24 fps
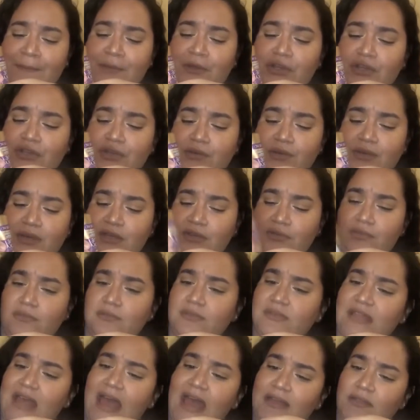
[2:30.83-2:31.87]
you can use
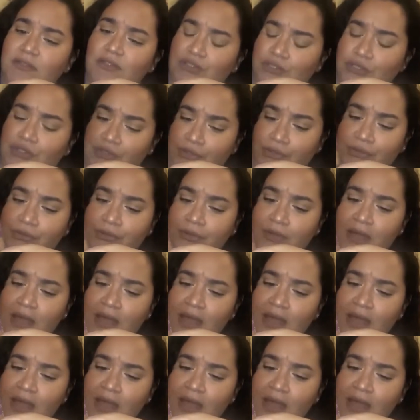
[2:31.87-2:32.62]
that too.